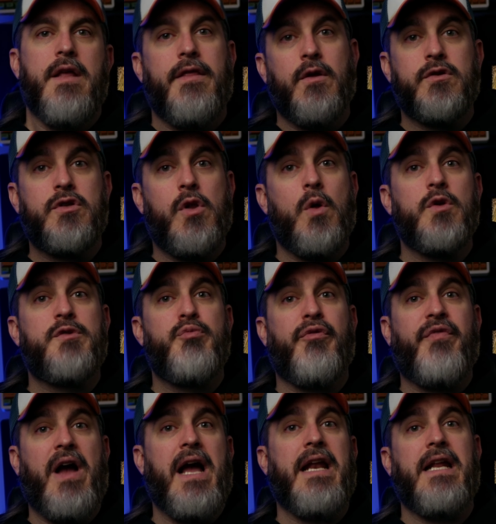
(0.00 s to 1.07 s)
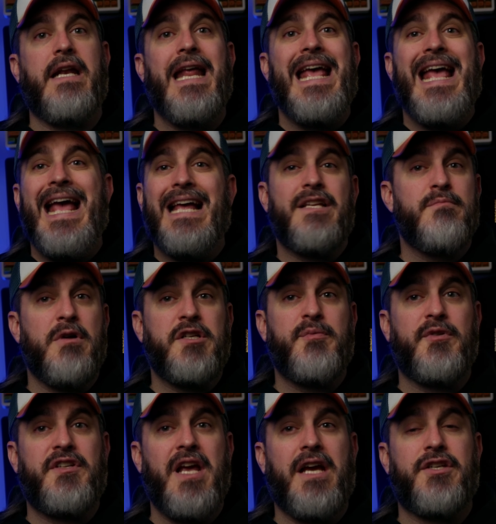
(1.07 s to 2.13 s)
Those cloaks provided as much
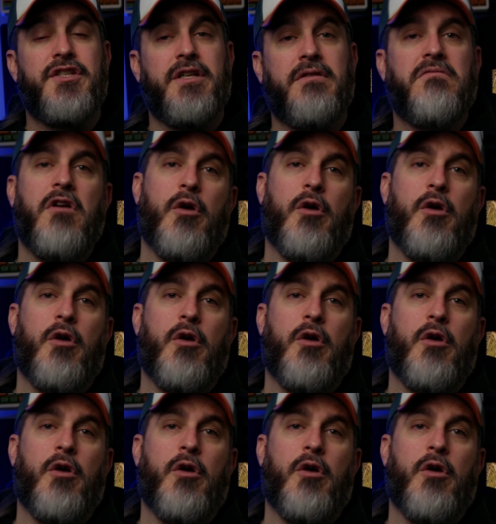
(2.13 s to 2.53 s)
protection,